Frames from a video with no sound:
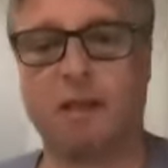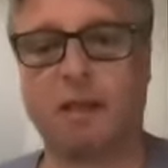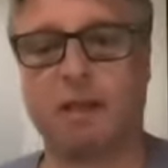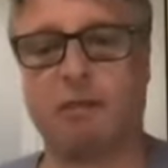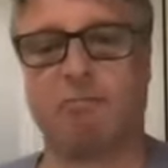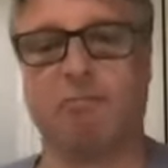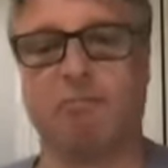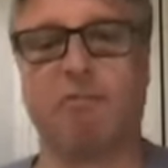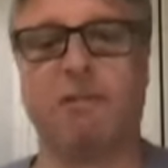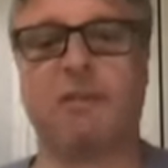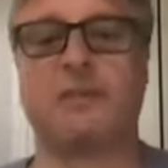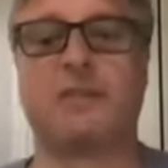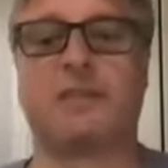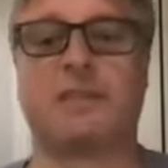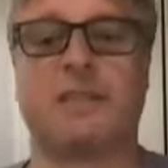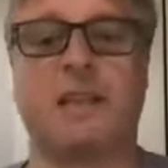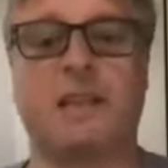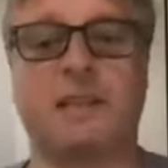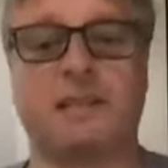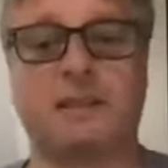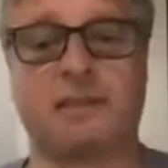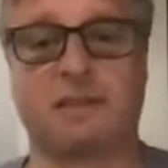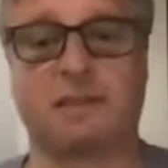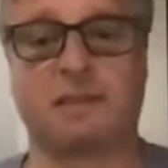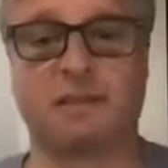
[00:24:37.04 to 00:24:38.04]
With
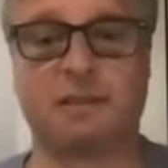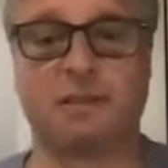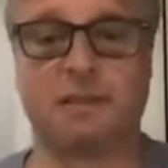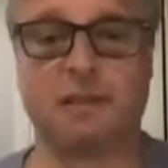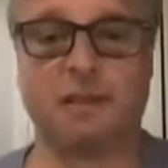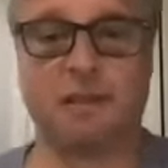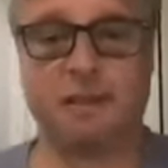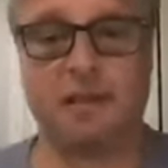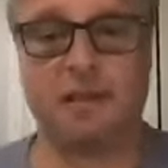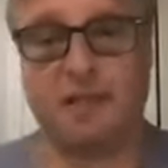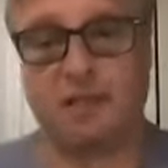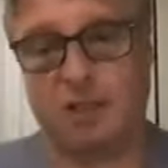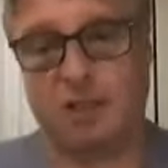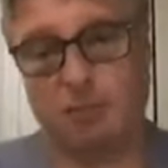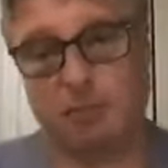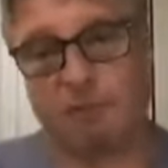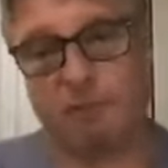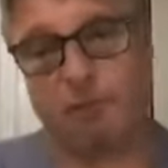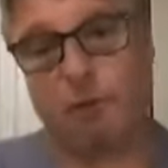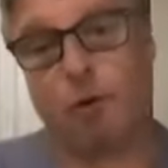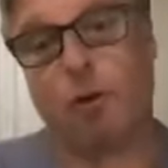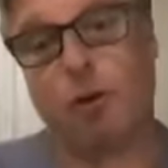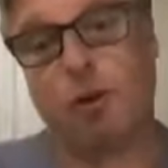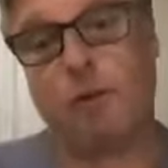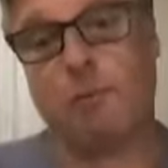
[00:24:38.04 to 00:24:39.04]
SAS, That's
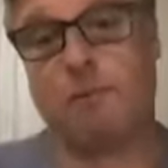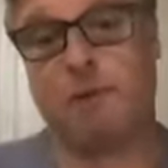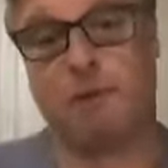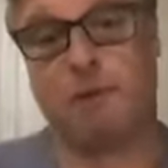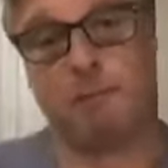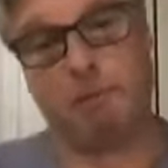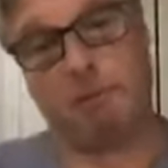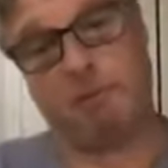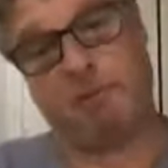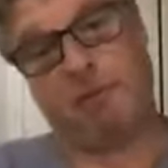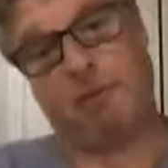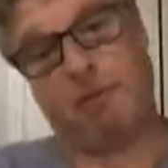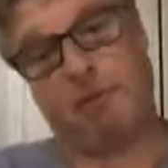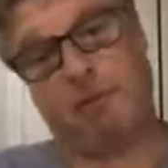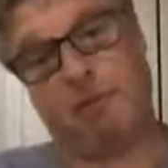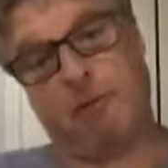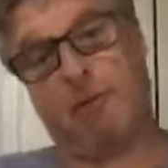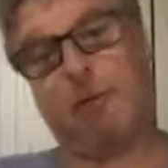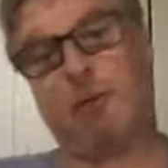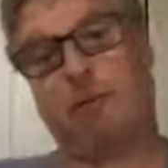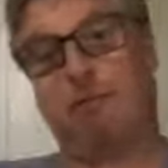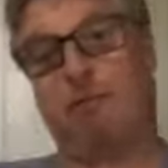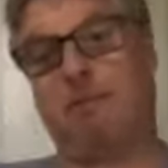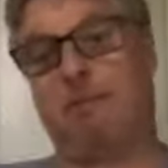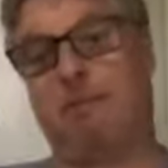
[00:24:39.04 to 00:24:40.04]
before
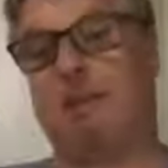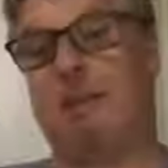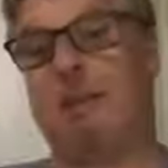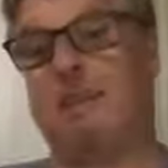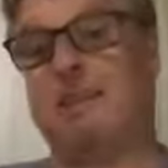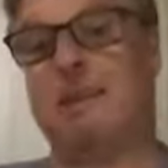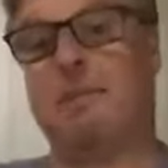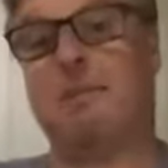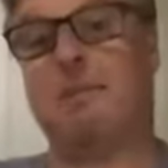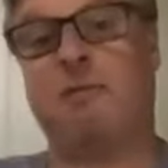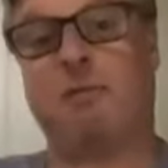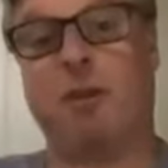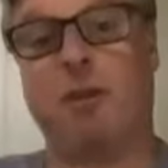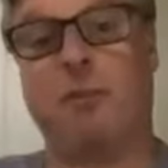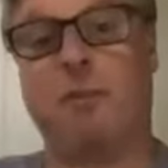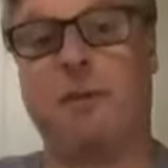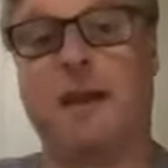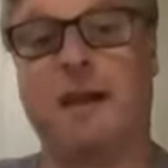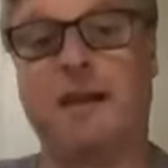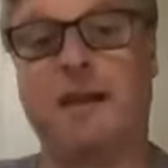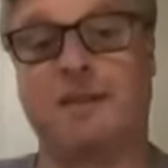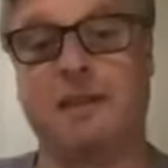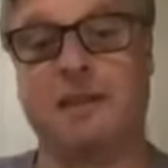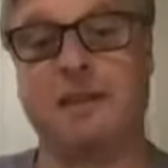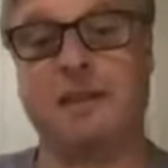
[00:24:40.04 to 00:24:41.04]
well, say before the
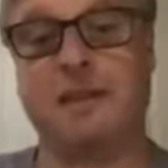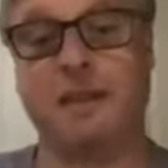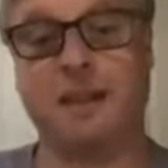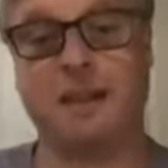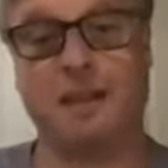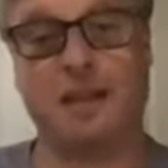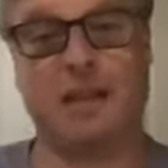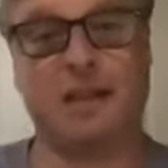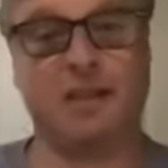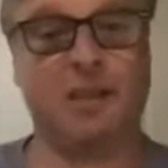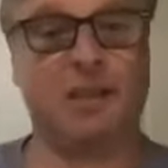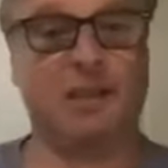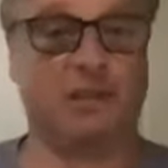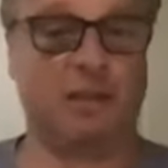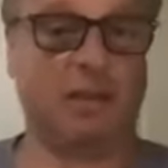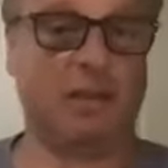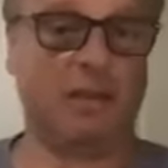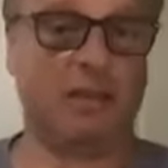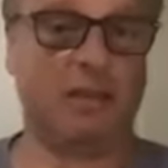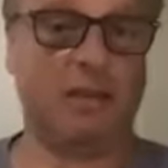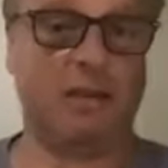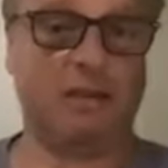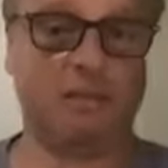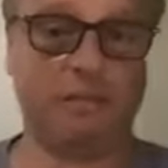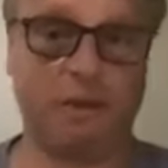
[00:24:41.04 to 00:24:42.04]
party. That's like
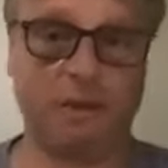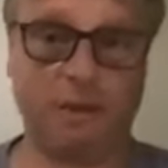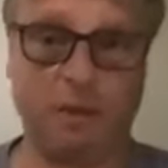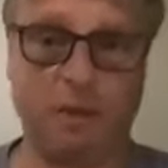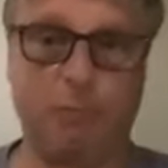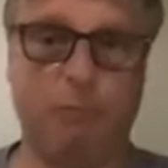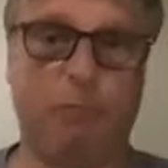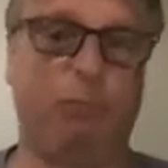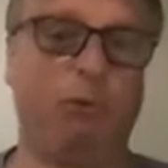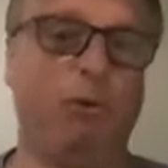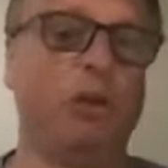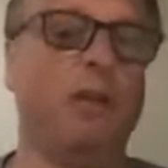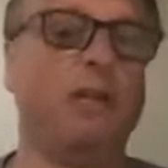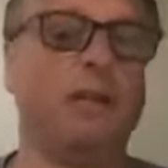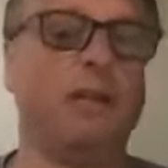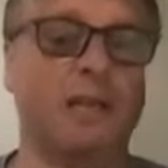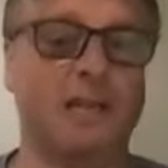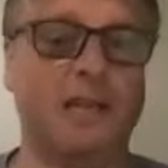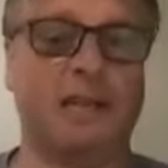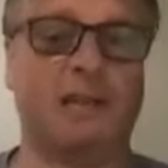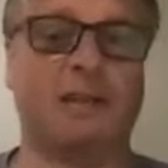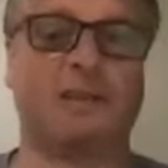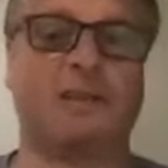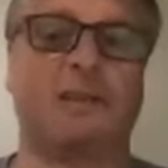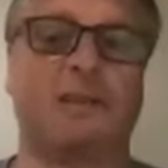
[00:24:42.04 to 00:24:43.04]
your
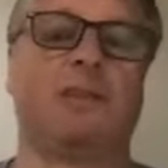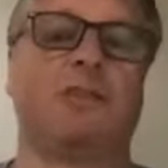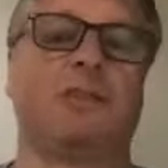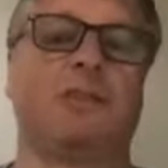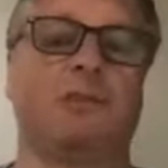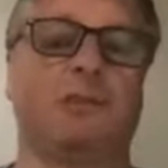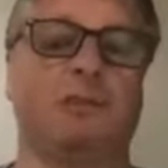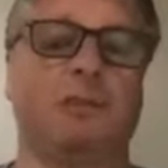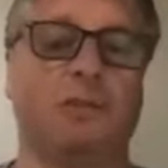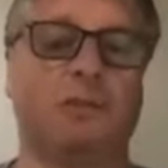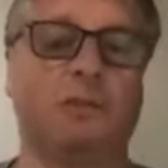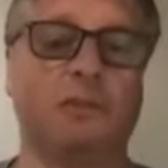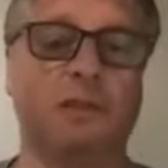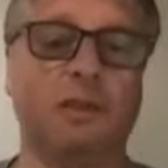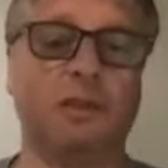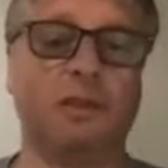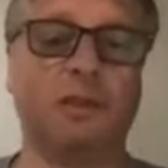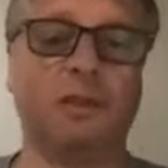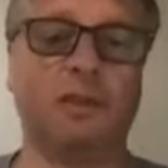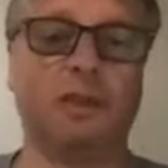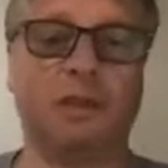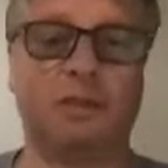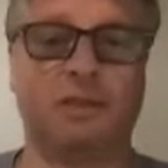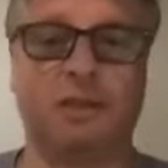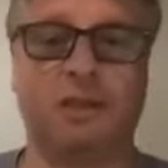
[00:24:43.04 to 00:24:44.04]
pre-analysis tool.
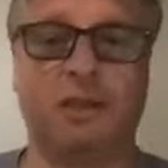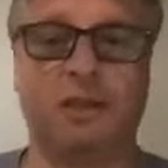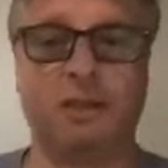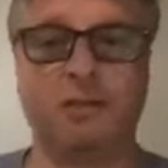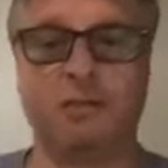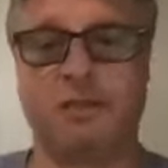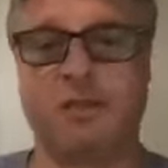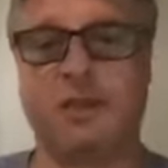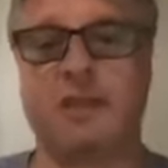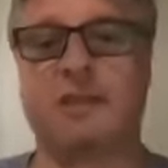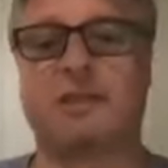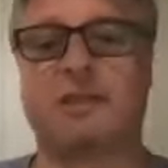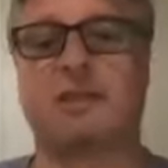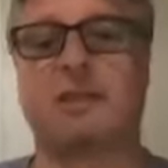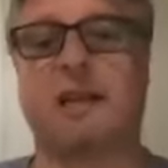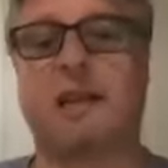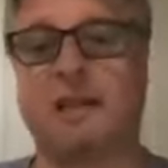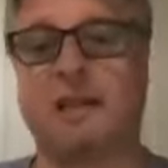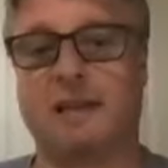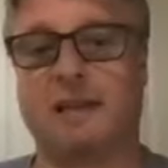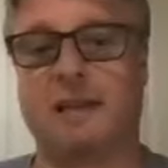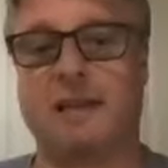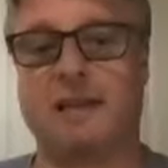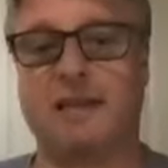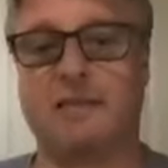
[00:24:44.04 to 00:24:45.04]
So you use SAS to
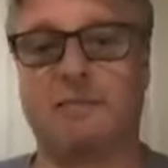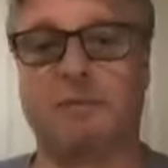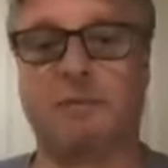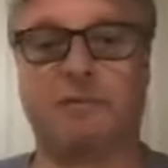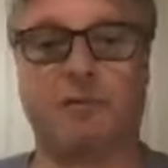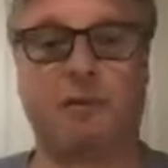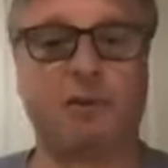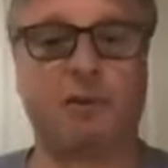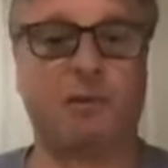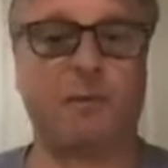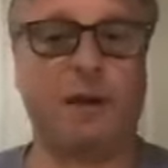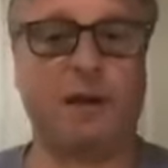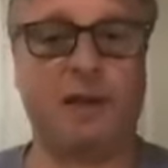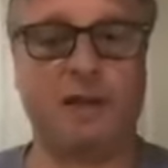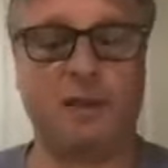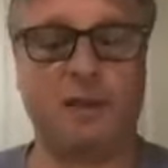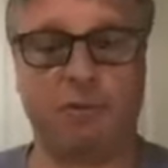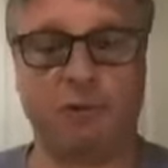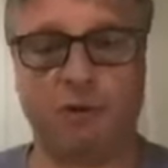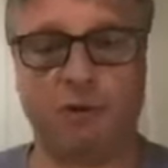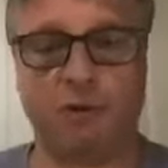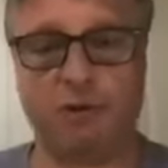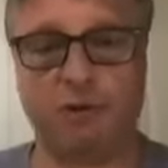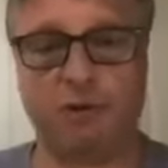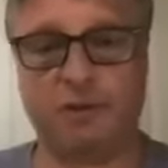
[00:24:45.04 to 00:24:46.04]
analyze before you buy the
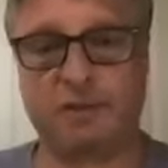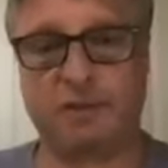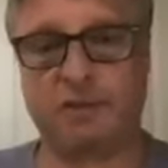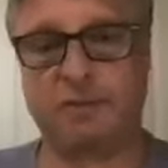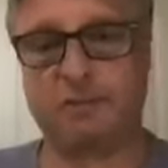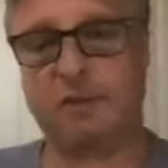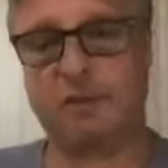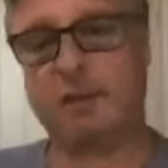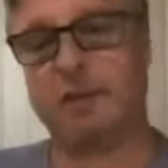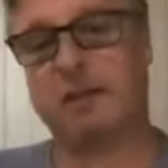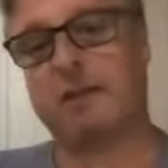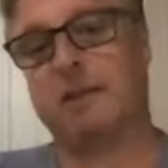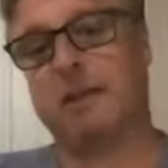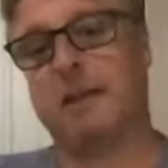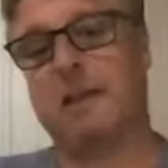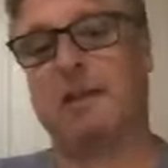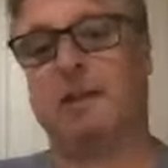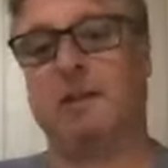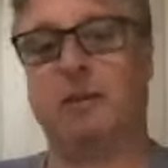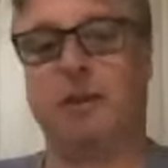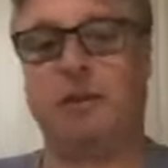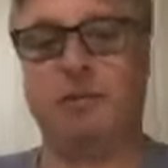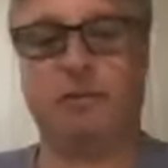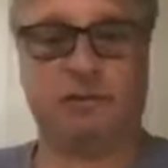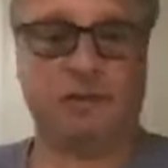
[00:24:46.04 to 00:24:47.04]
product. Then you
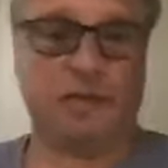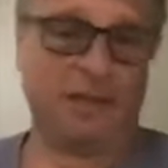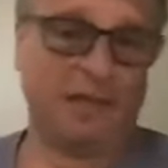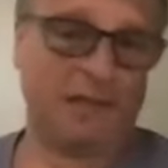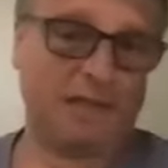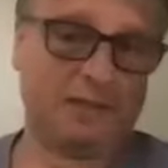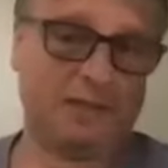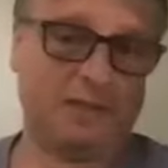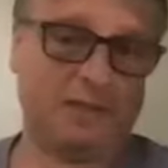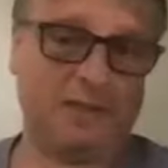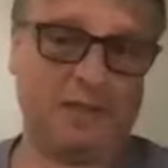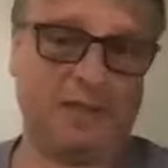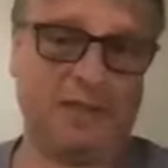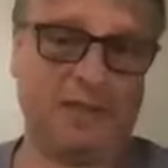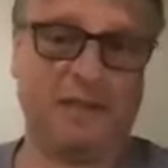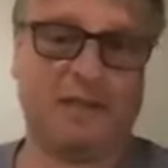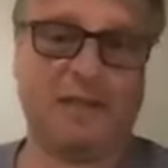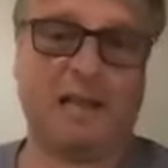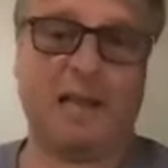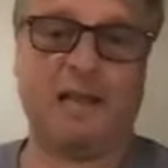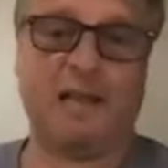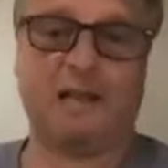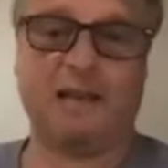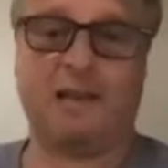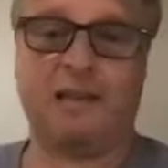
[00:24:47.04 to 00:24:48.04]
use the STK
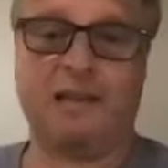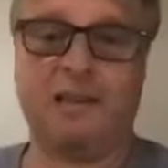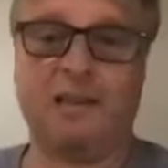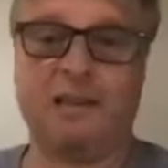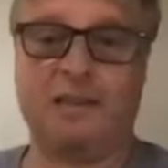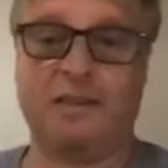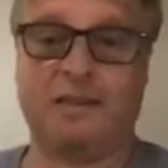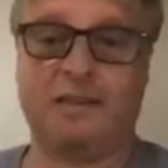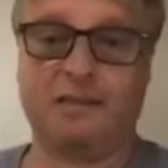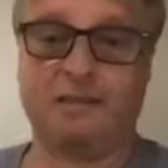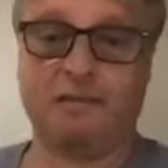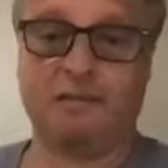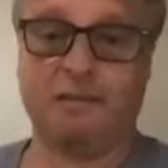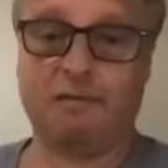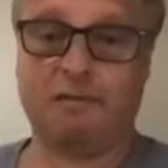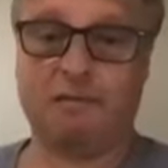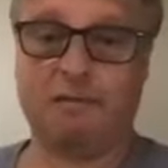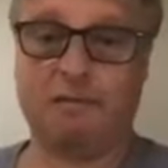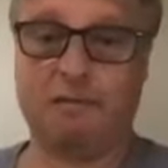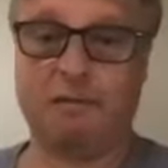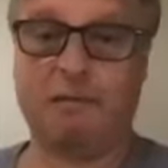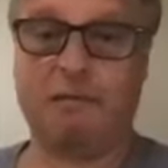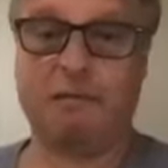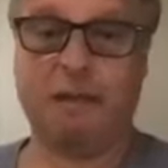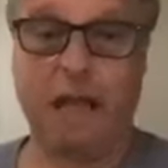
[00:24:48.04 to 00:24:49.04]
to analyze
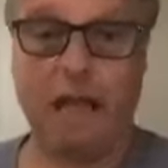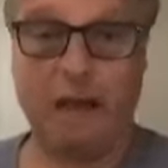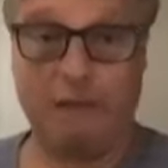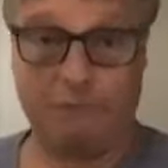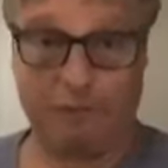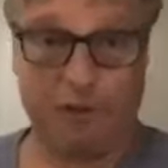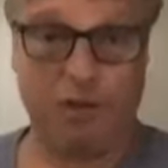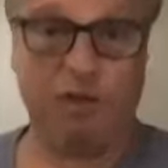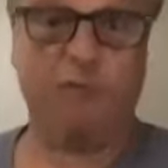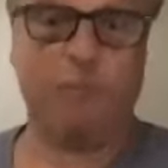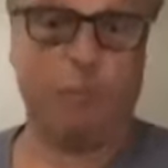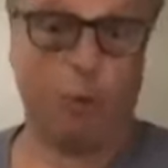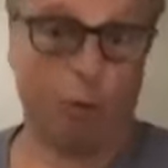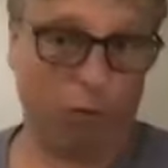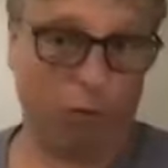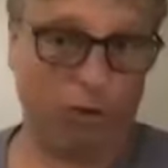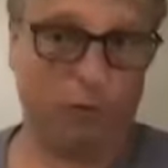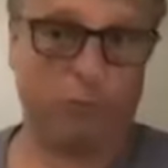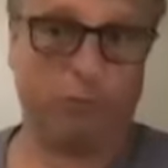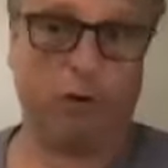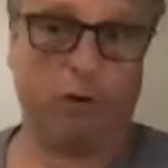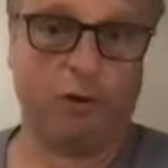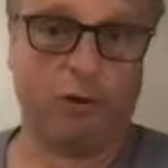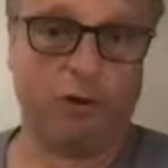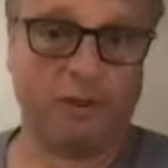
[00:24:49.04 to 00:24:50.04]
after you've bought
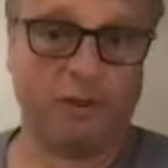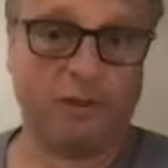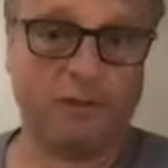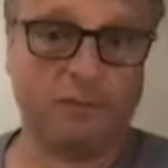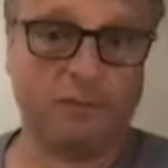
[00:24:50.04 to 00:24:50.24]
the product.